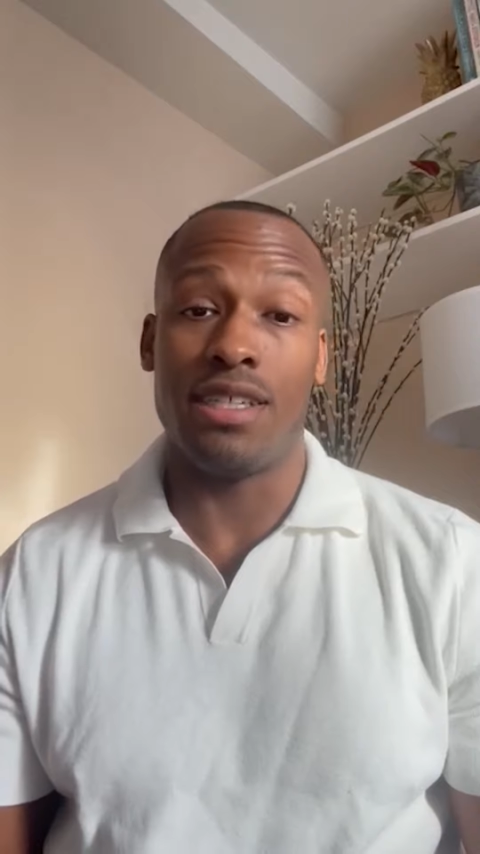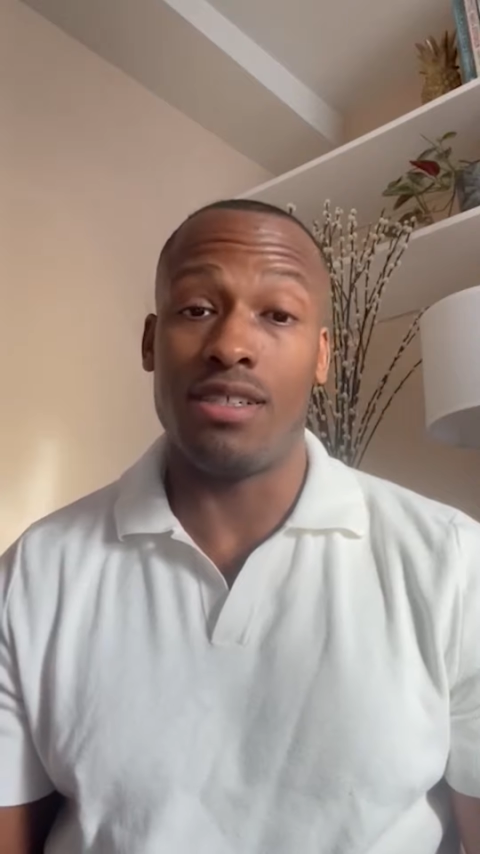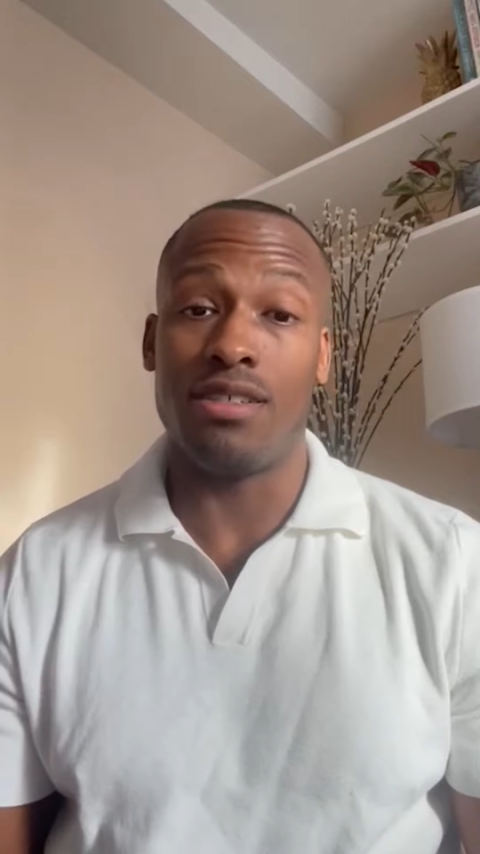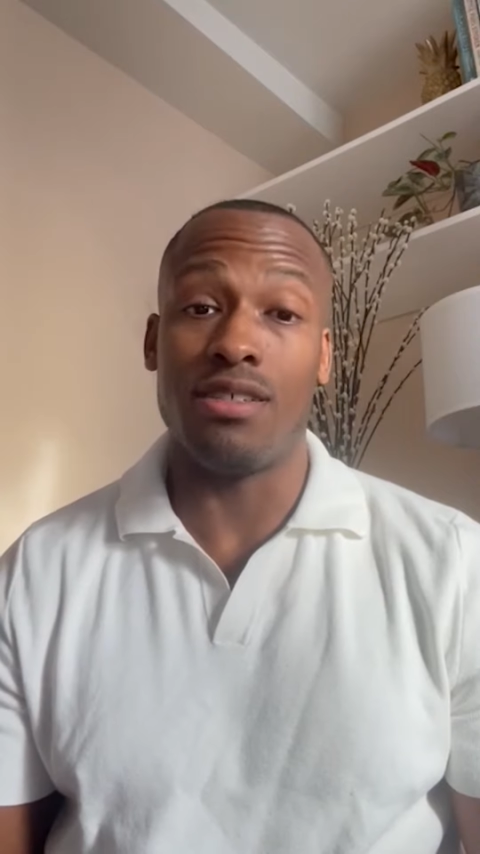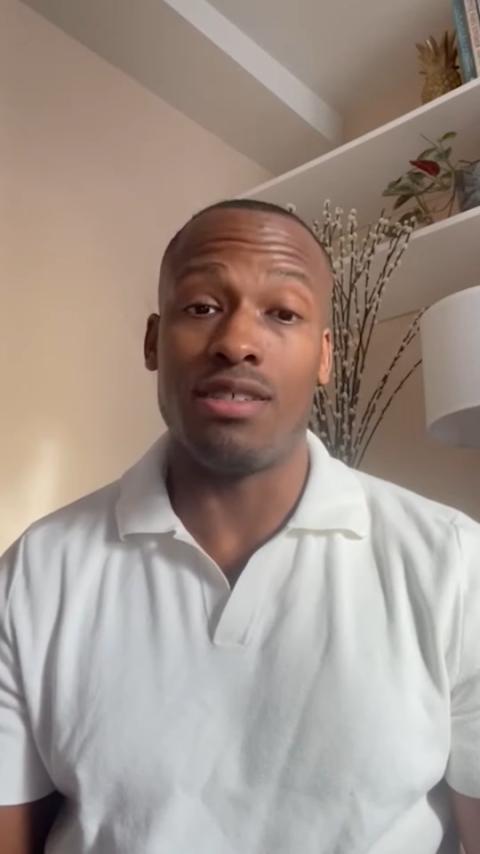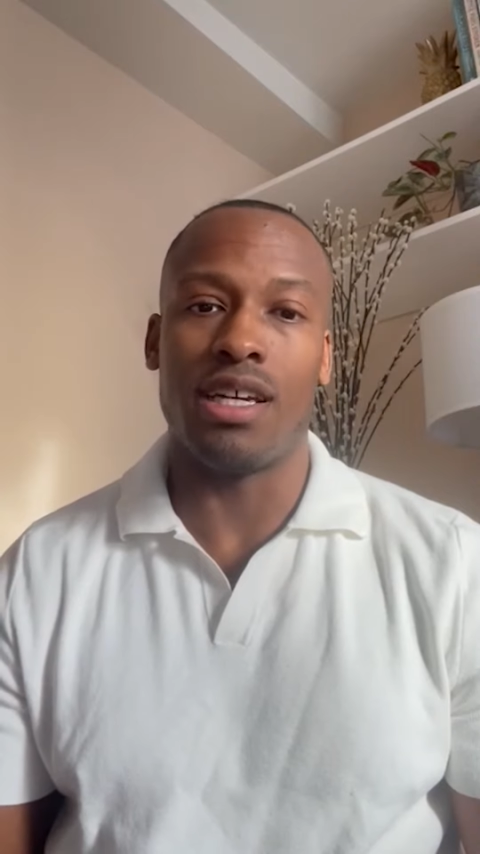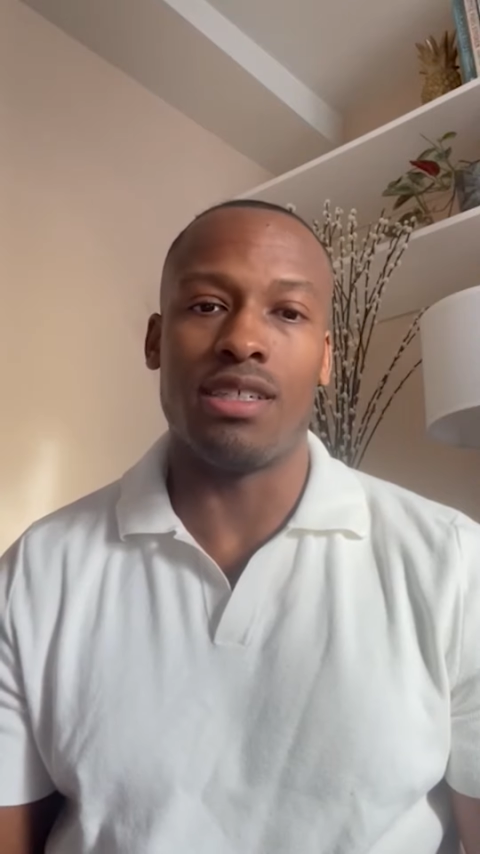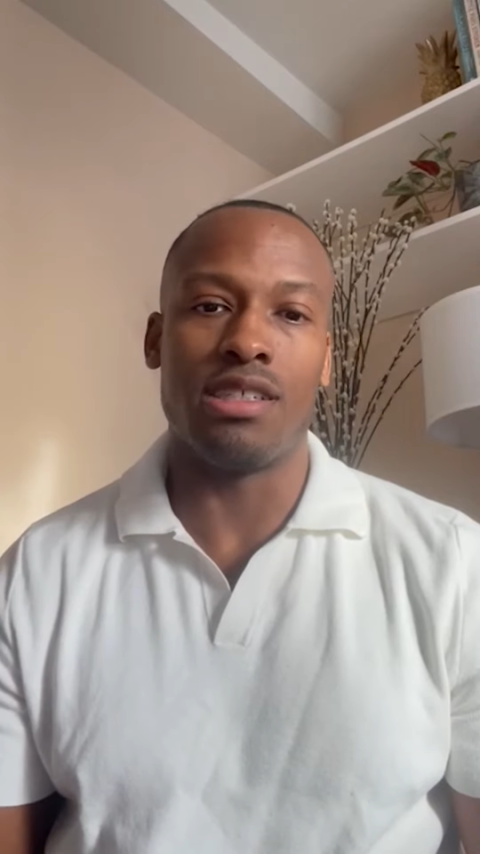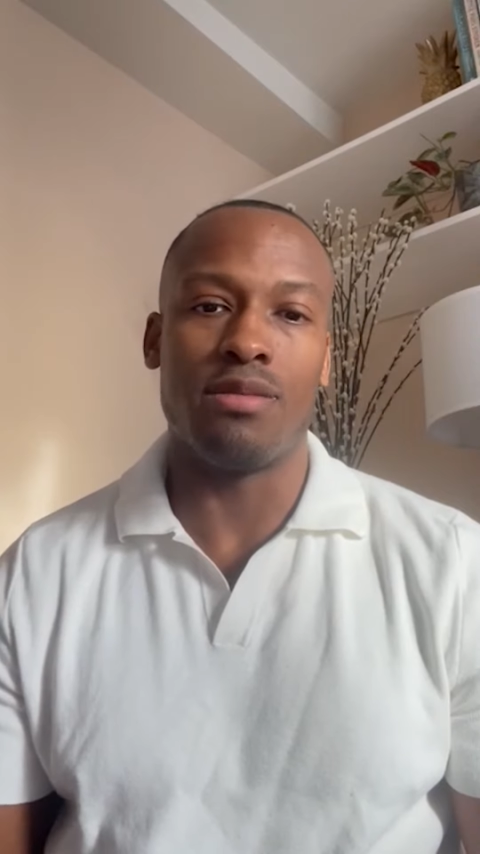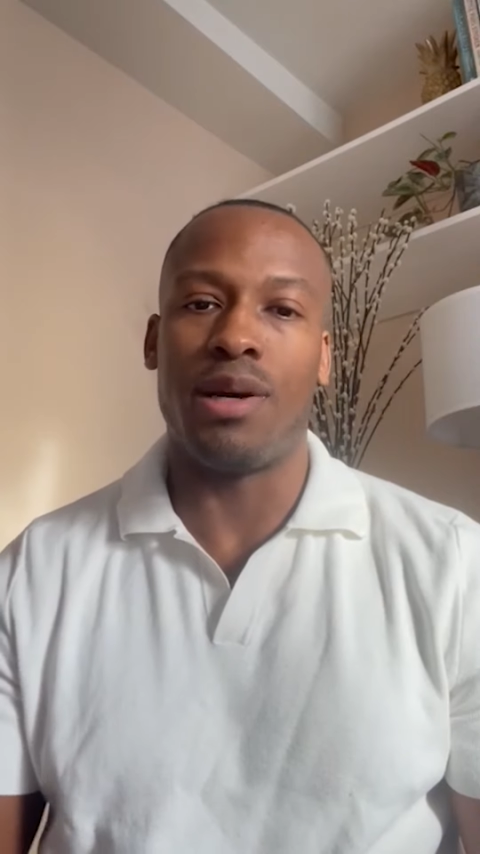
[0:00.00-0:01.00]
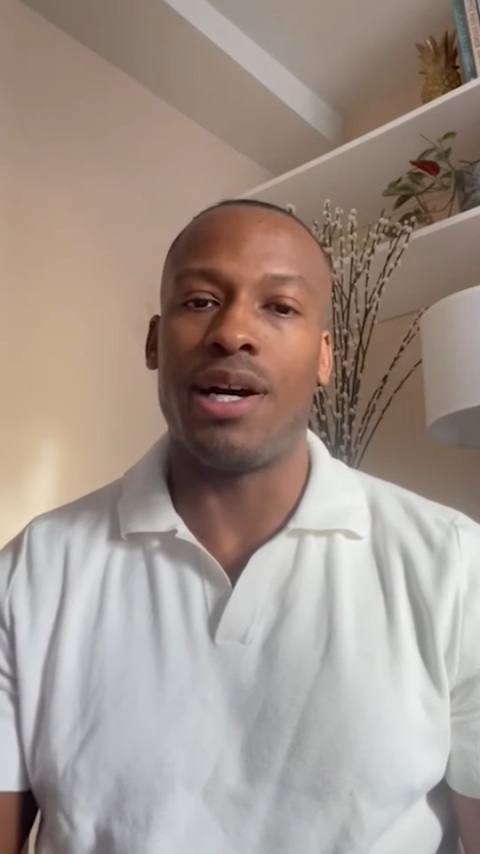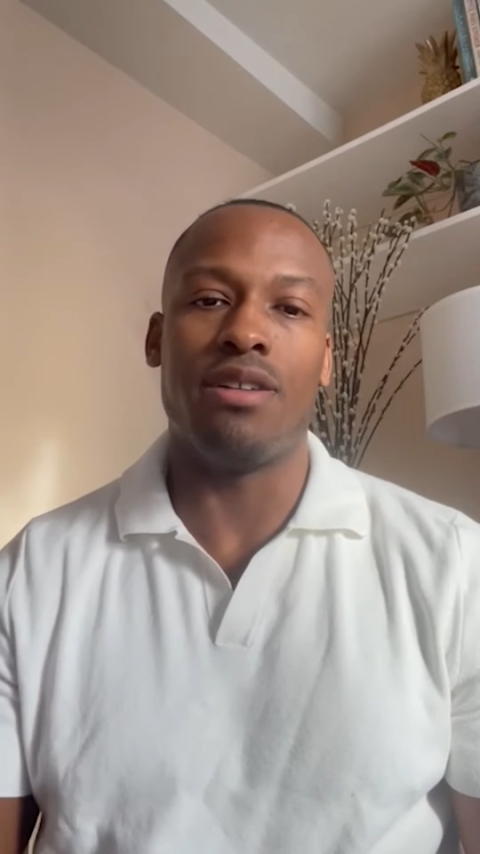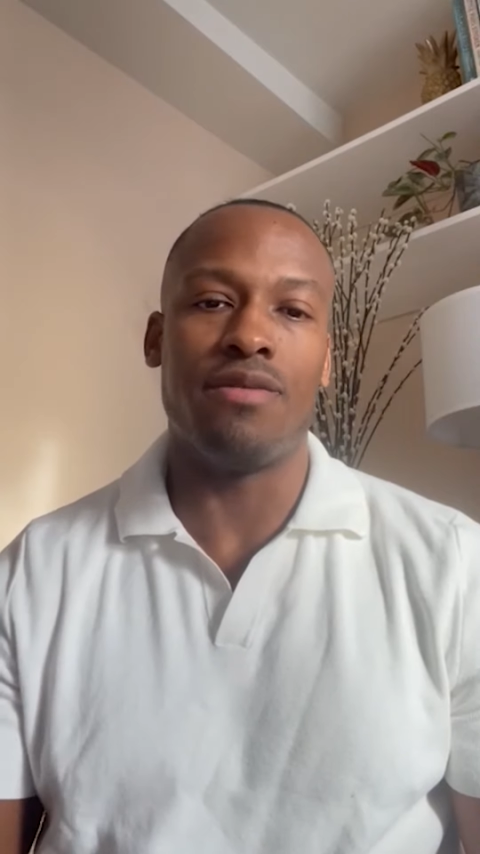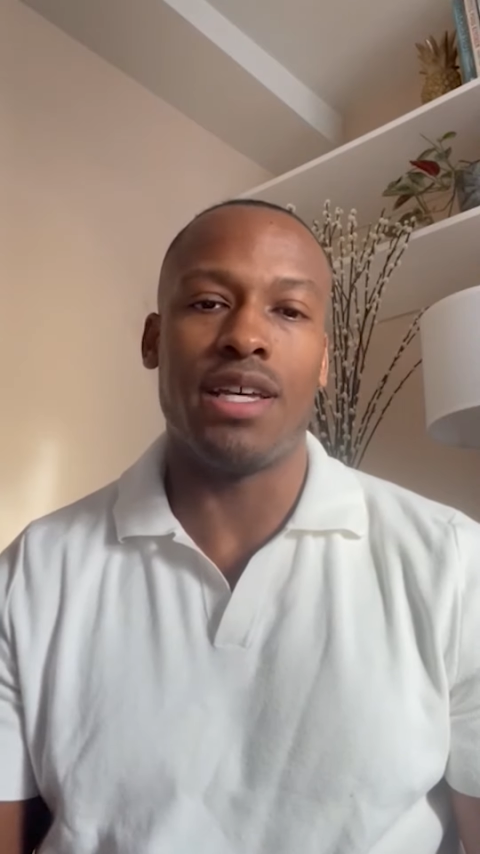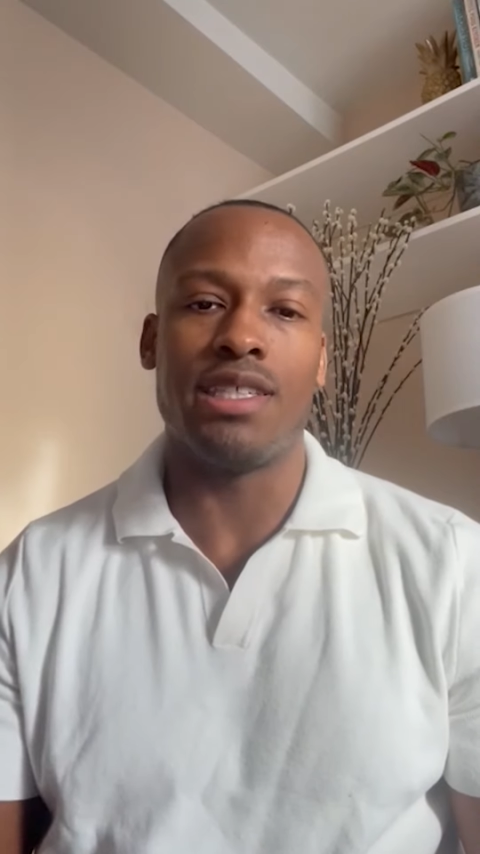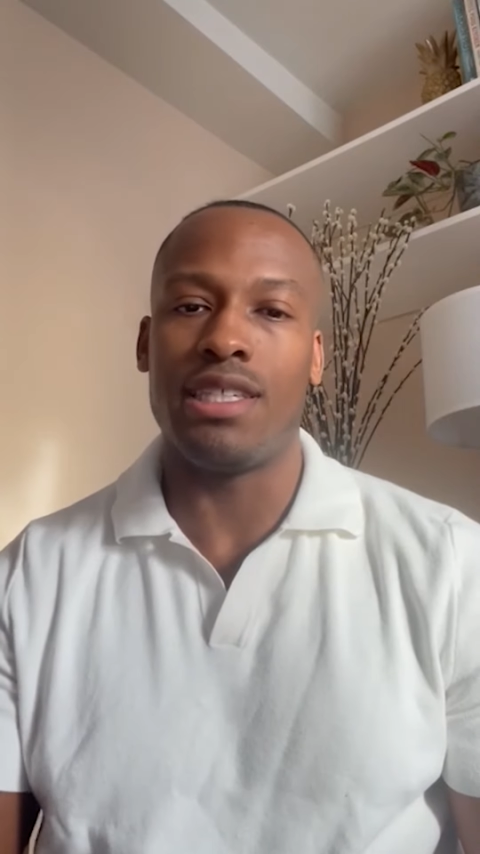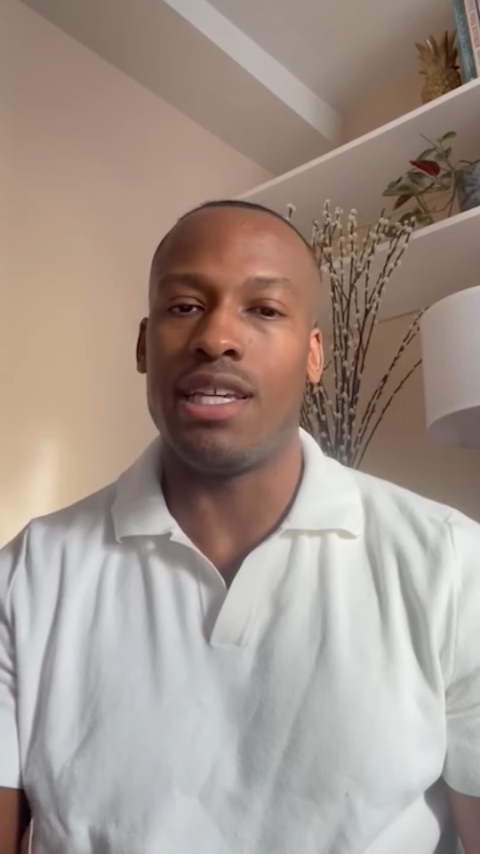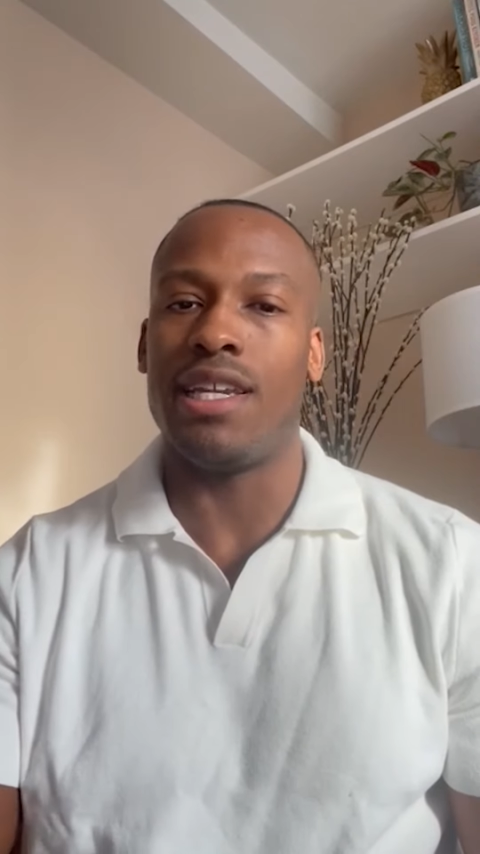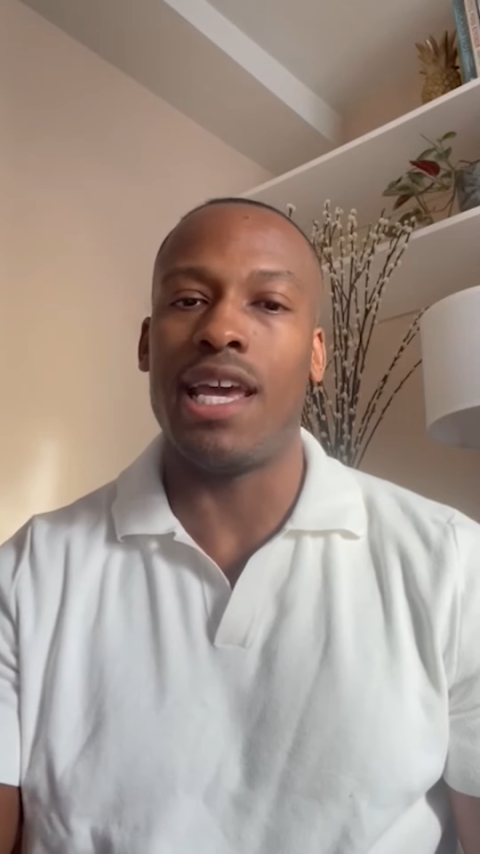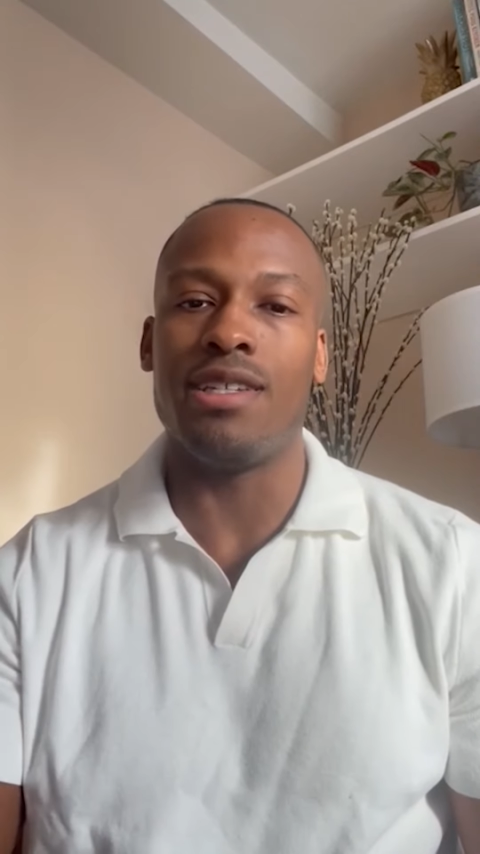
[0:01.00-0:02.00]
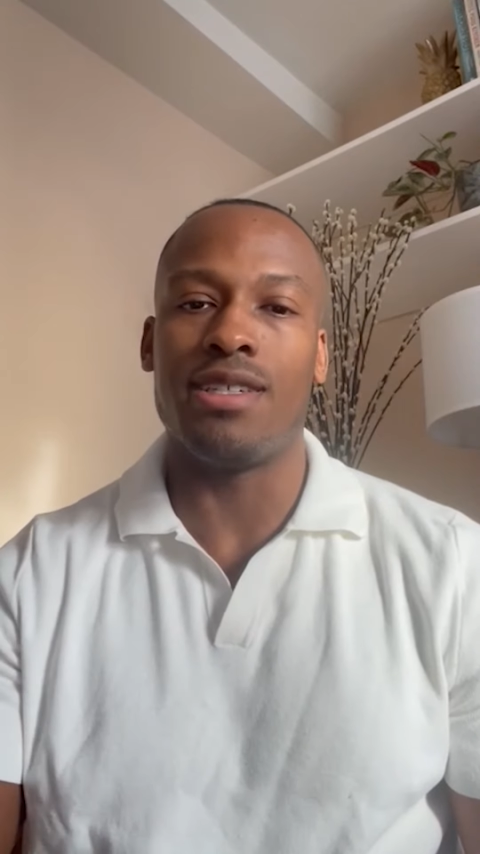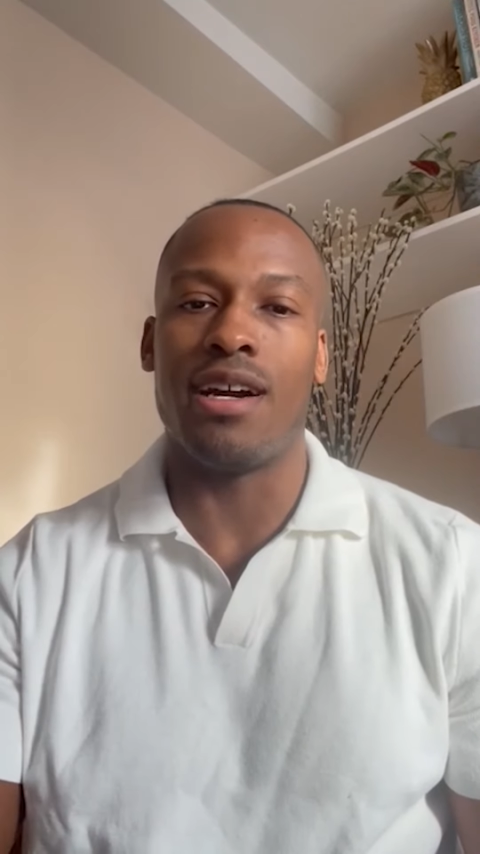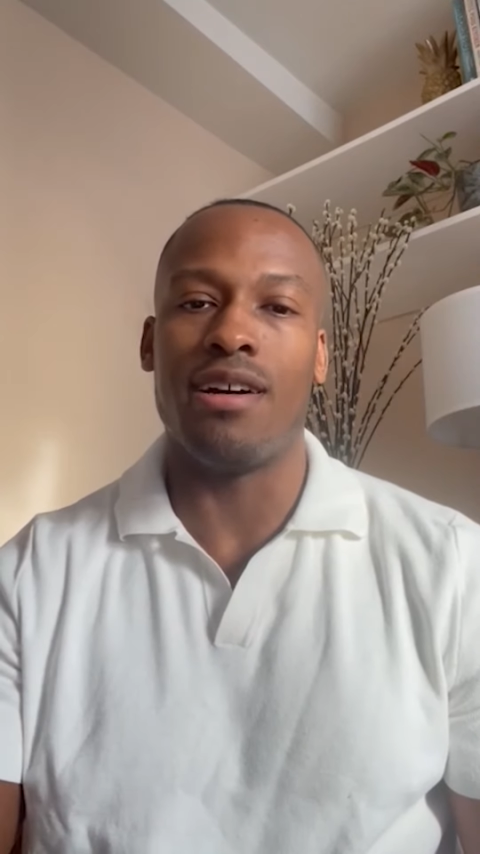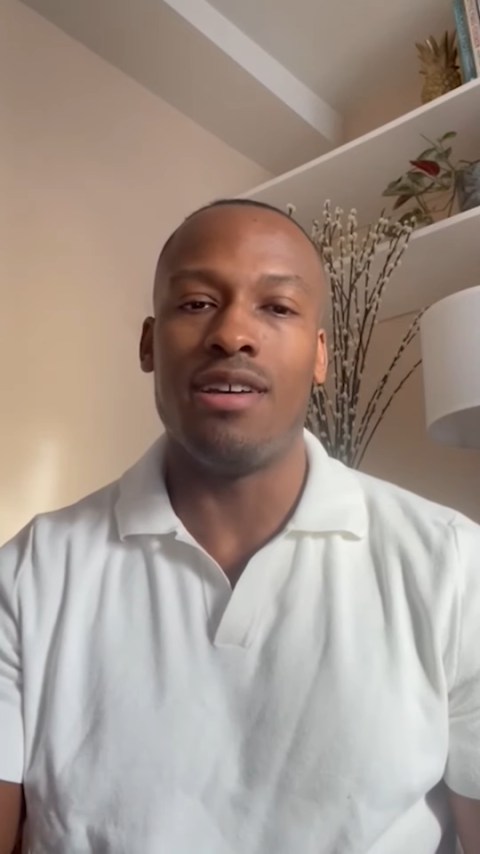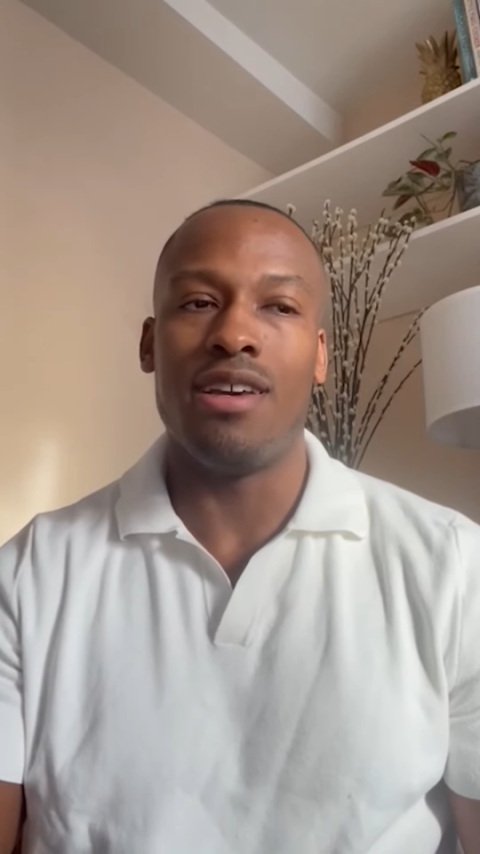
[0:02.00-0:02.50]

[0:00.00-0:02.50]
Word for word: issues such as biodiversity and nature,